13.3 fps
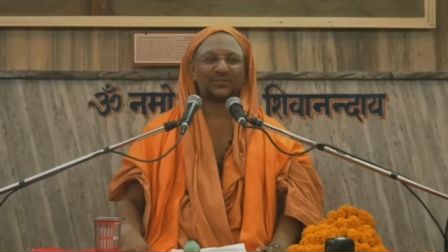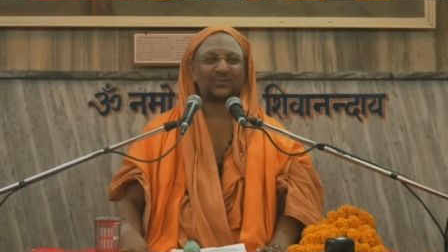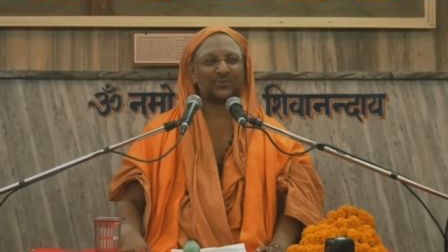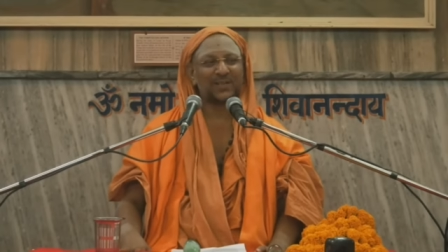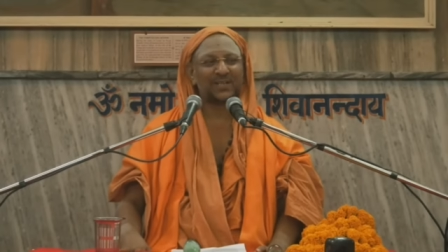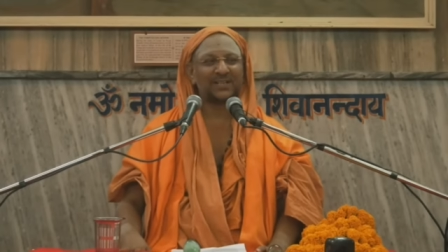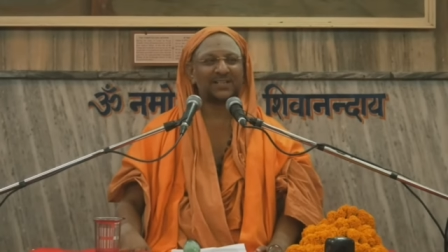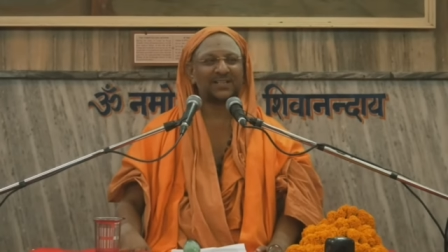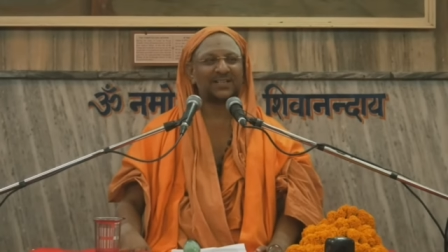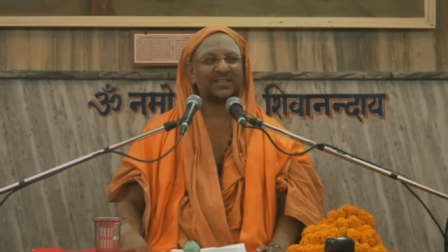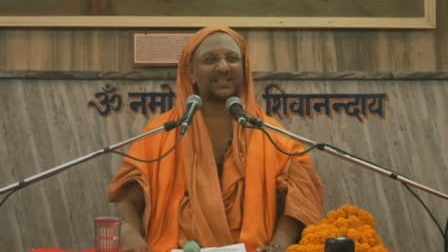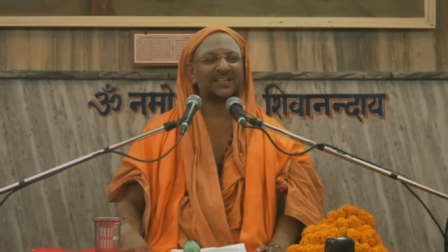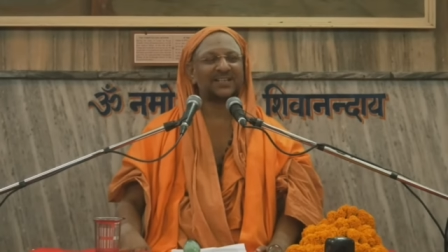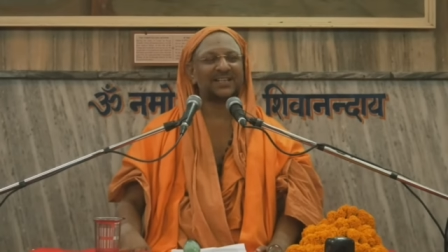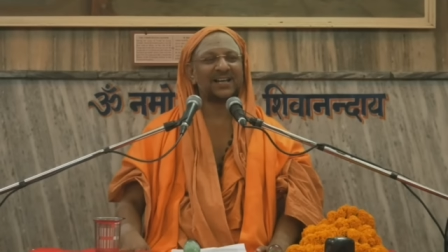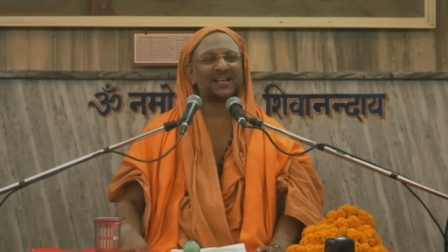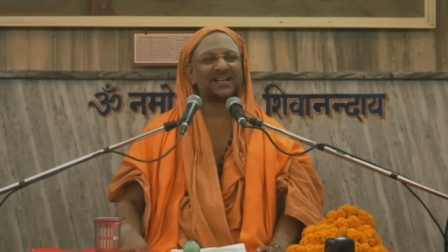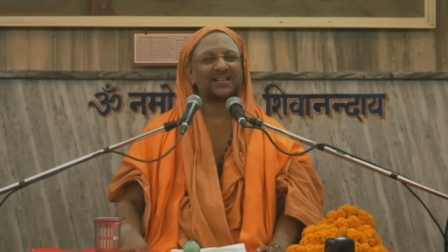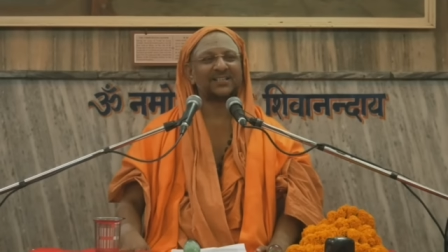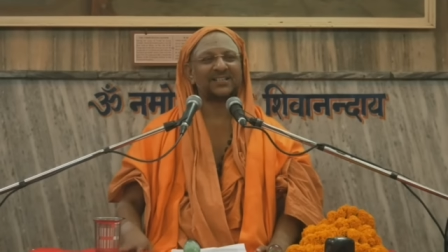So one day he
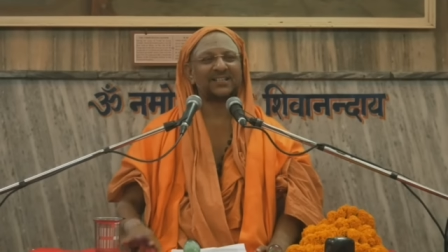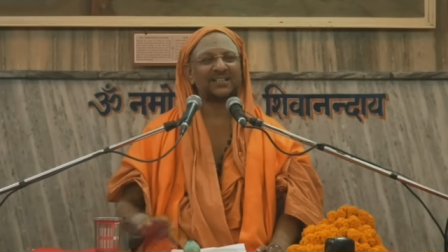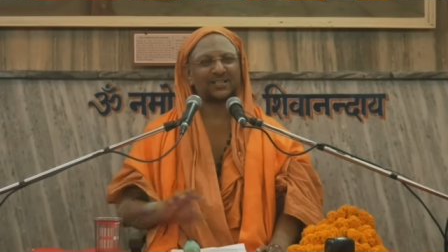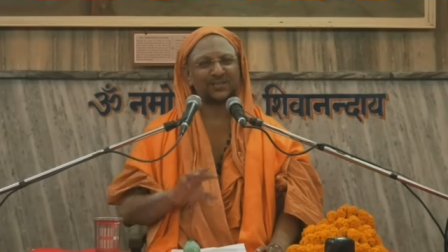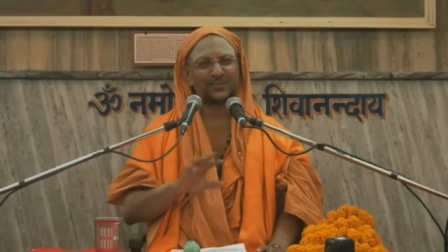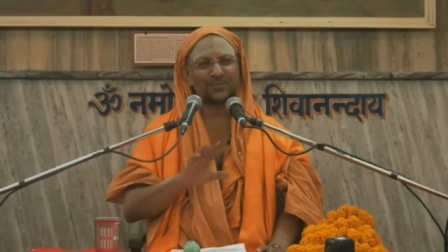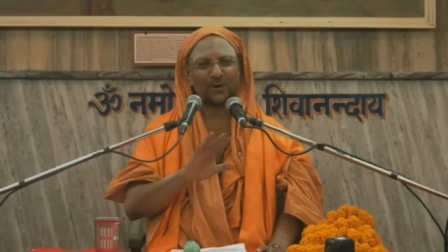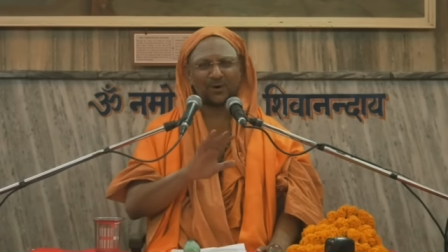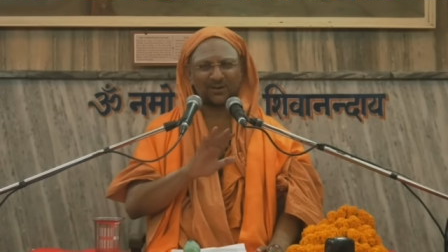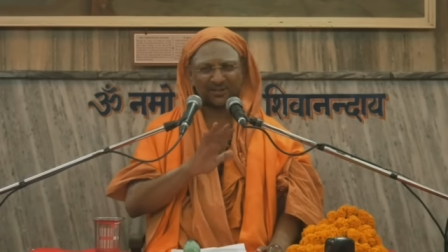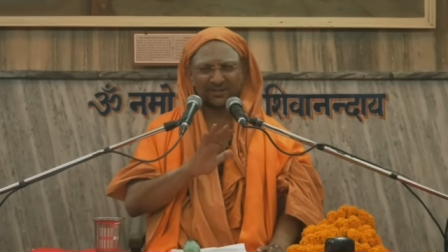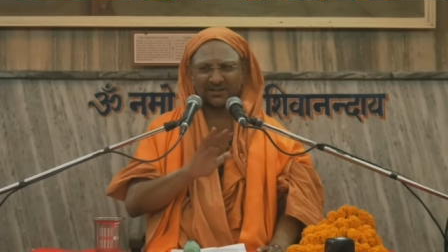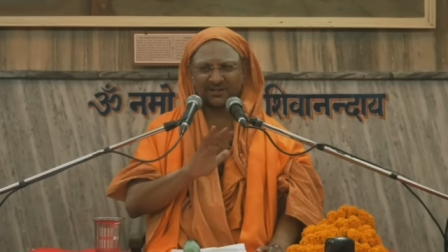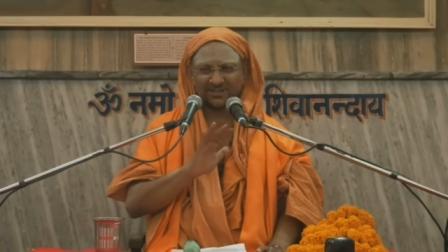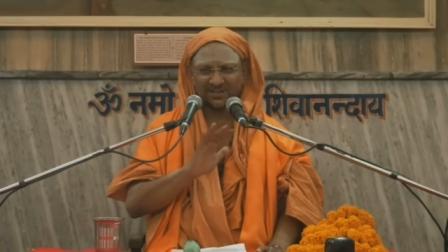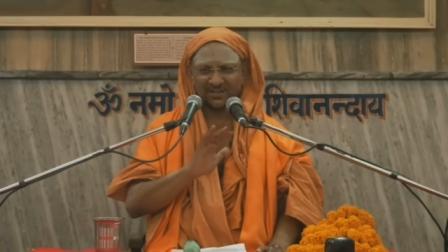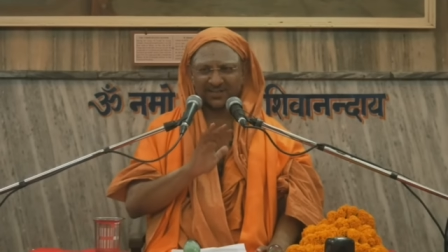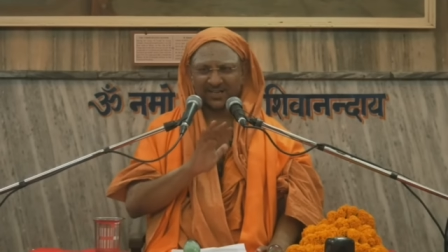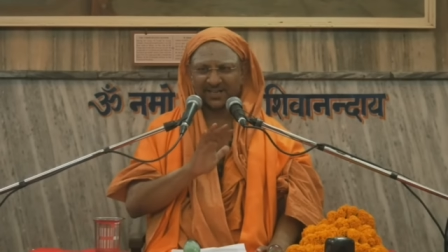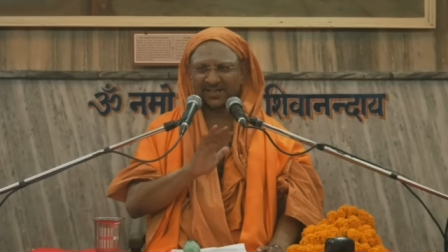arranged a small girl,
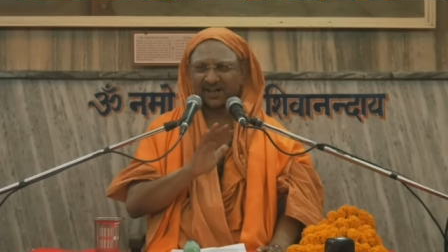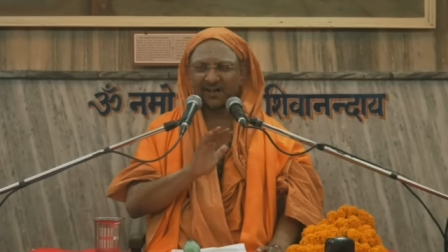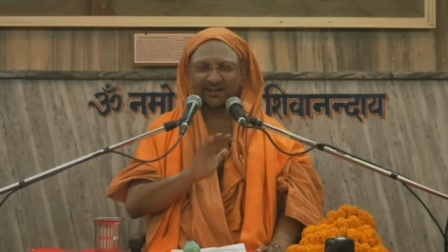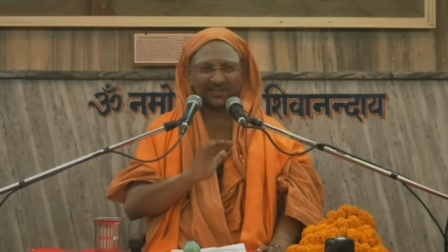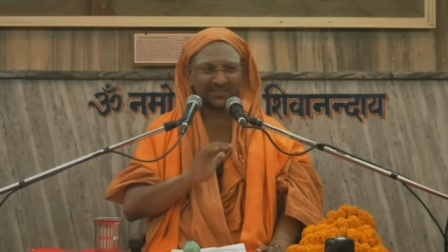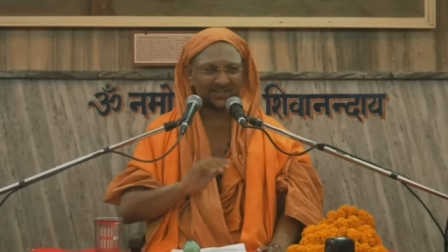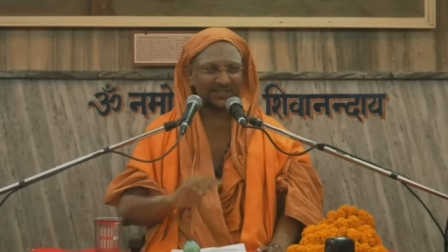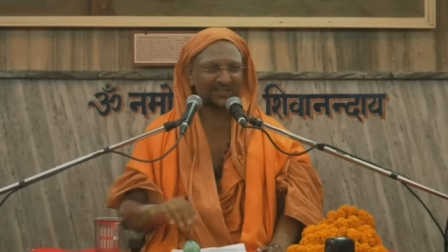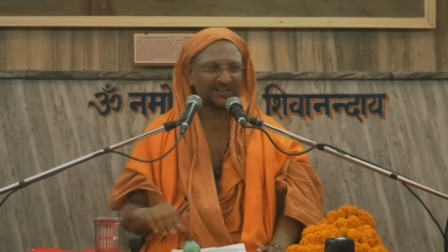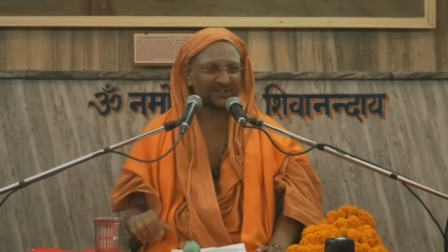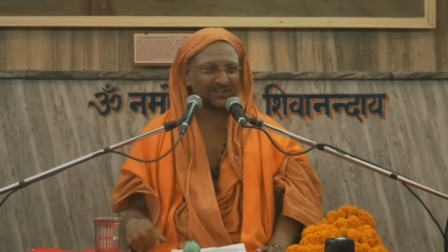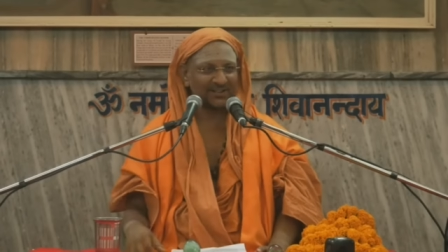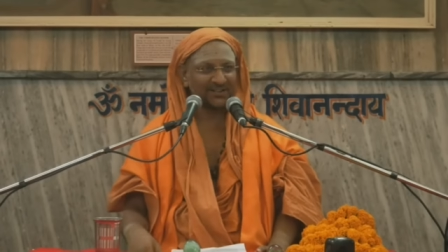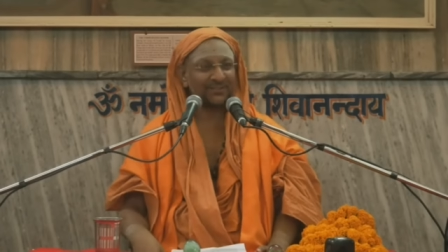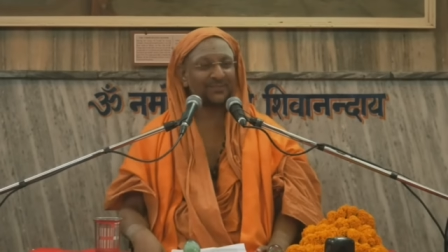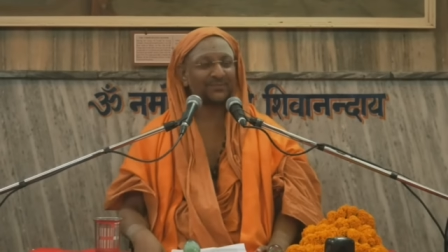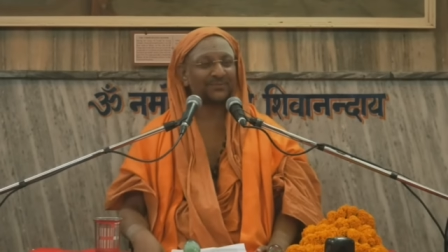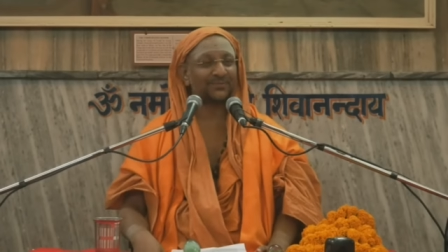a dancing girl,